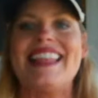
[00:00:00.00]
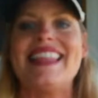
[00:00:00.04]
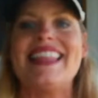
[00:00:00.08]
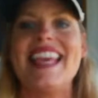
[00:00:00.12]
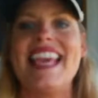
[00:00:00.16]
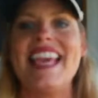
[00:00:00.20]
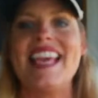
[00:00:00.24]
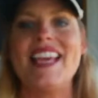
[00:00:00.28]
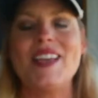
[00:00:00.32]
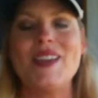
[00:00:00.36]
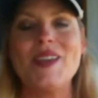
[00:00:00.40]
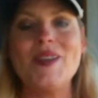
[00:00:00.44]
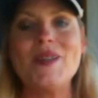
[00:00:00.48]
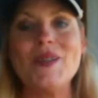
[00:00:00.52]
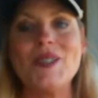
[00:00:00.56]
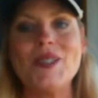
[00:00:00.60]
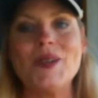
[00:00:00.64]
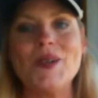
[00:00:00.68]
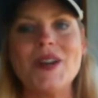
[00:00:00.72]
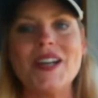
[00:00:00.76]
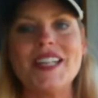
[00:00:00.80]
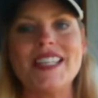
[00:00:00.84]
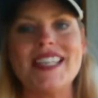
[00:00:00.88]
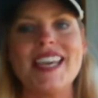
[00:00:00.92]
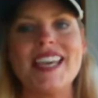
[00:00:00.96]
Thank you,
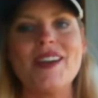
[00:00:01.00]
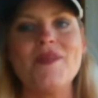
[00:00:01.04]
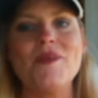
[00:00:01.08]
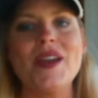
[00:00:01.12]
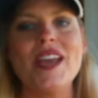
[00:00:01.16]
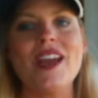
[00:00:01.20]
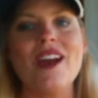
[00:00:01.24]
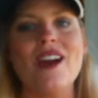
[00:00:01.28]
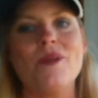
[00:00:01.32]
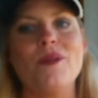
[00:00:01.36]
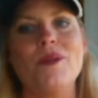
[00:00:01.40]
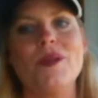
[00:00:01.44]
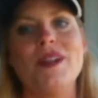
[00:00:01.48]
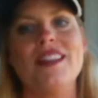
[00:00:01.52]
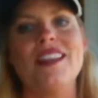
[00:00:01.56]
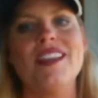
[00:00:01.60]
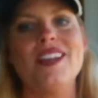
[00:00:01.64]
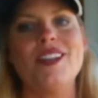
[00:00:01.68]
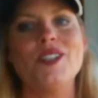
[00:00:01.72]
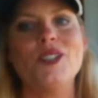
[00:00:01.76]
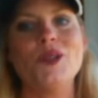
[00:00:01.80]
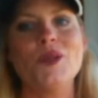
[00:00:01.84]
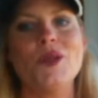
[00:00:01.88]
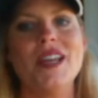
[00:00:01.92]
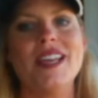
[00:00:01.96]
Dorothy. We are really
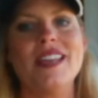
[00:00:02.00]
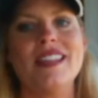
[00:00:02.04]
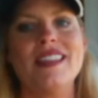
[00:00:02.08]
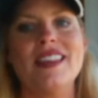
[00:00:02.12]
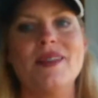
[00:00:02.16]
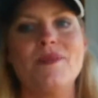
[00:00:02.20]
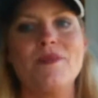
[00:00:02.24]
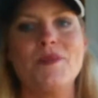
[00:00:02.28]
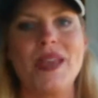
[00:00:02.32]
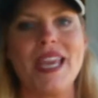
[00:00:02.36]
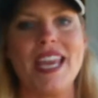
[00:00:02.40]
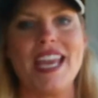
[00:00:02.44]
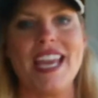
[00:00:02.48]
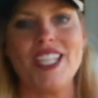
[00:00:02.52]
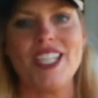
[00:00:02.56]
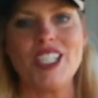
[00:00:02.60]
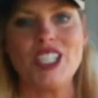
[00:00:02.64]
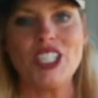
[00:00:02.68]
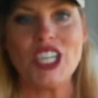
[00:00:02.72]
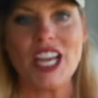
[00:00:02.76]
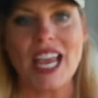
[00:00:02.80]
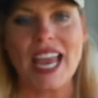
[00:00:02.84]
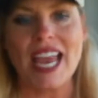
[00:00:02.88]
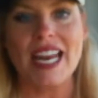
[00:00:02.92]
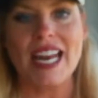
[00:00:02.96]
enjoying the
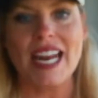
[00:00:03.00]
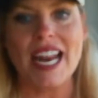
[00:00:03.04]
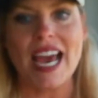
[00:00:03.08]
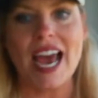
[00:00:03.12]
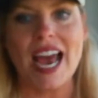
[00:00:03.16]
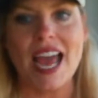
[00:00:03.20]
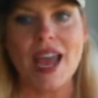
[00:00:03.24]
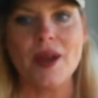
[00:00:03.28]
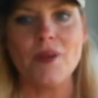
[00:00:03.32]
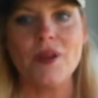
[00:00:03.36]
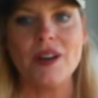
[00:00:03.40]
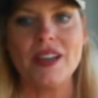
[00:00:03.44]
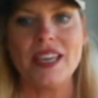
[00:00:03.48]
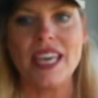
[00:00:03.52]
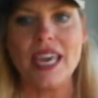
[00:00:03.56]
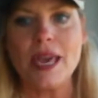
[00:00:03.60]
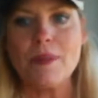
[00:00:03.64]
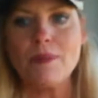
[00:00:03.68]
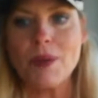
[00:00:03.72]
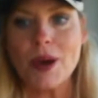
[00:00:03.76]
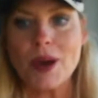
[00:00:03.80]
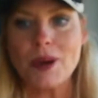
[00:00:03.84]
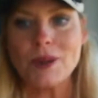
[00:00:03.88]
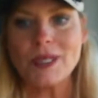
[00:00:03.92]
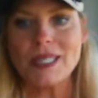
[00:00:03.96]
beach, and I will
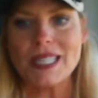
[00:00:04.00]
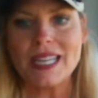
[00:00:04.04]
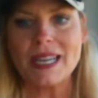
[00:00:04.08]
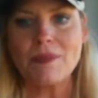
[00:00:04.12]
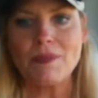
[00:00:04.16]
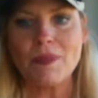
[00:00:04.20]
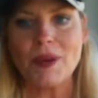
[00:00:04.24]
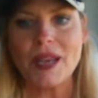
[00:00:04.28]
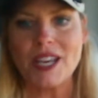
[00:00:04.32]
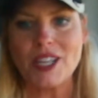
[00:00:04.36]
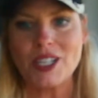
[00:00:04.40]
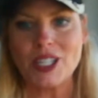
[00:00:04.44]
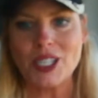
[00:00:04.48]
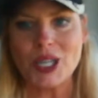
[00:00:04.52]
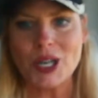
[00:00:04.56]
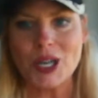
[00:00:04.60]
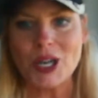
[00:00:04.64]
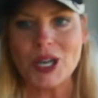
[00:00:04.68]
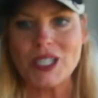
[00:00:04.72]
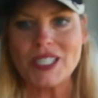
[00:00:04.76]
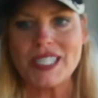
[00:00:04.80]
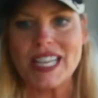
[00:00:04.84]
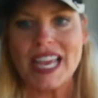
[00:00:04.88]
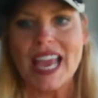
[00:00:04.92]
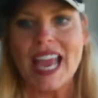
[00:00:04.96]
keep posting
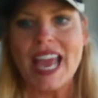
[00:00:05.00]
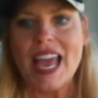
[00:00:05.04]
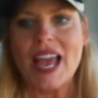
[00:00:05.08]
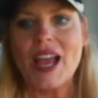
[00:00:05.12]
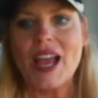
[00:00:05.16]
pictures.